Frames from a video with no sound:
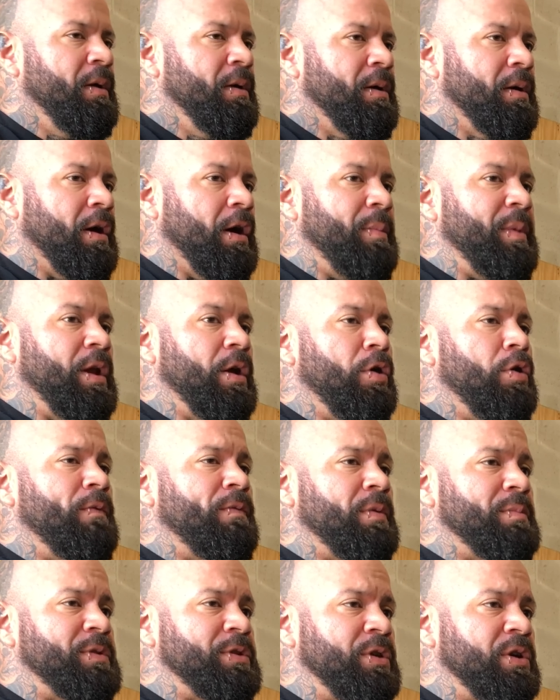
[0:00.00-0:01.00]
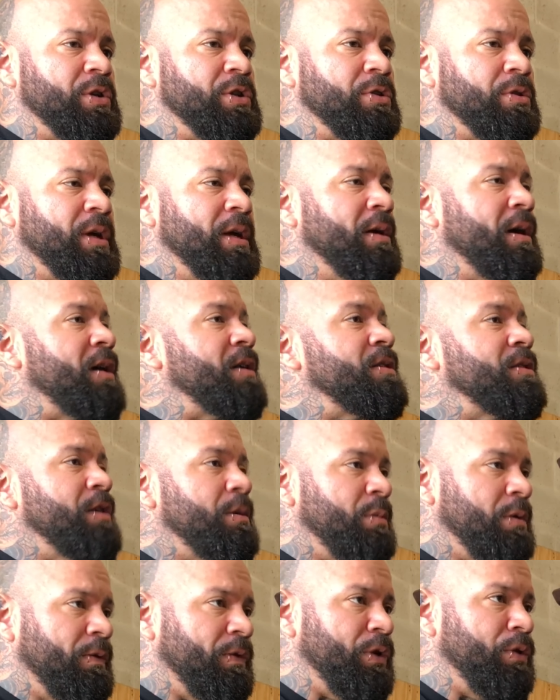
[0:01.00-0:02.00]
Coming home from surgery, as
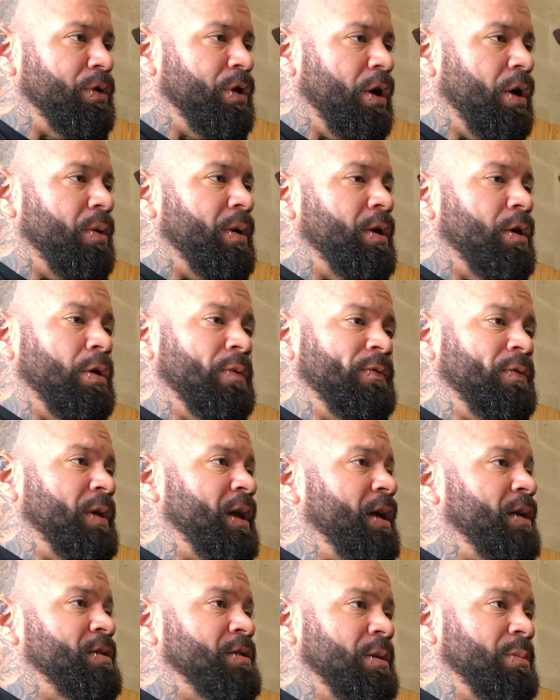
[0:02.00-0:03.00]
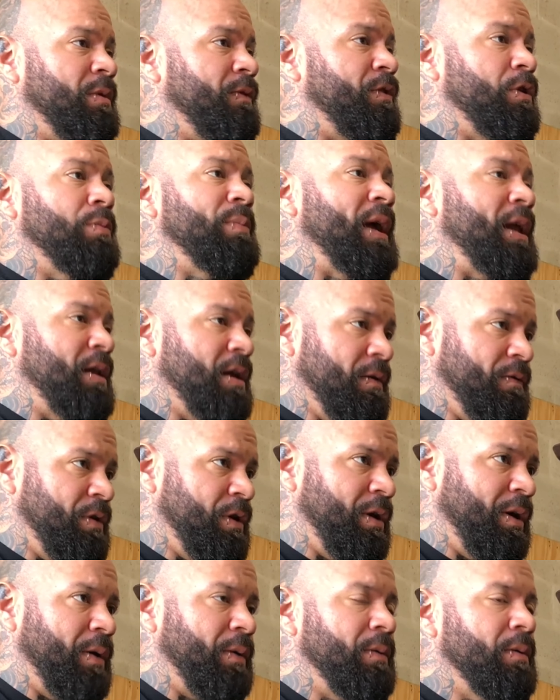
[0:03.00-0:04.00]
some of you know, and hopefully some of you may never
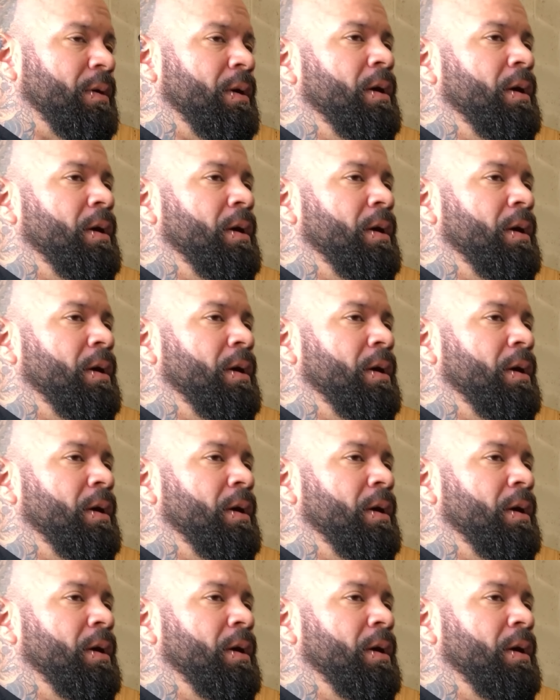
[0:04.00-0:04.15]
know,